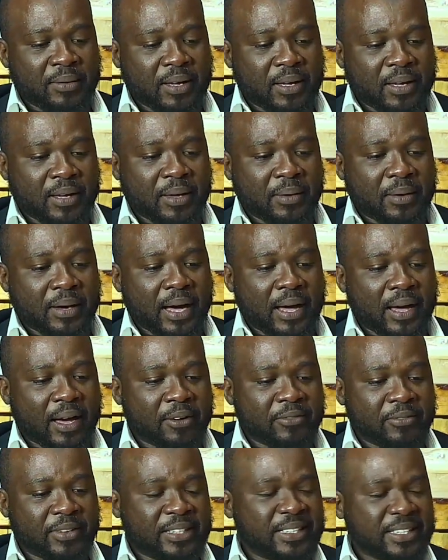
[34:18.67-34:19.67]
I
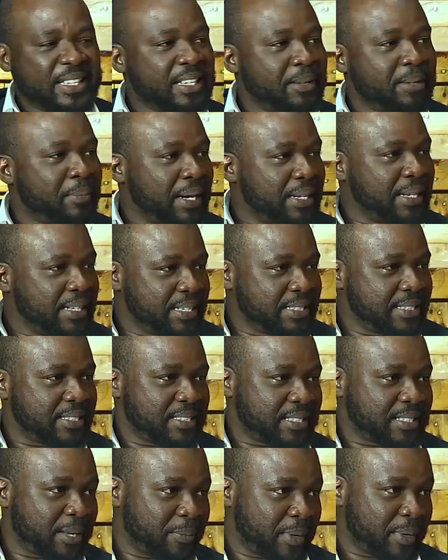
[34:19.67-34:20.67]
have my
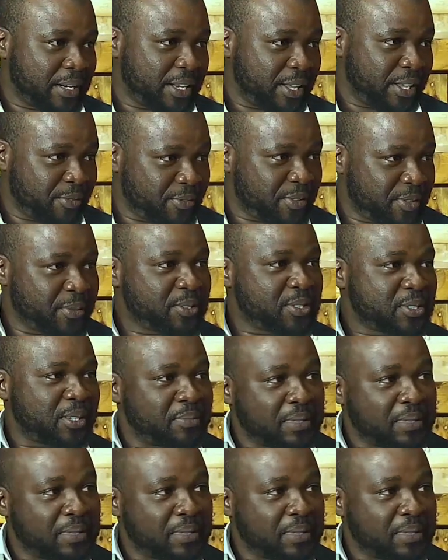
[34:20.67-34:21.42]
nieces and nephews.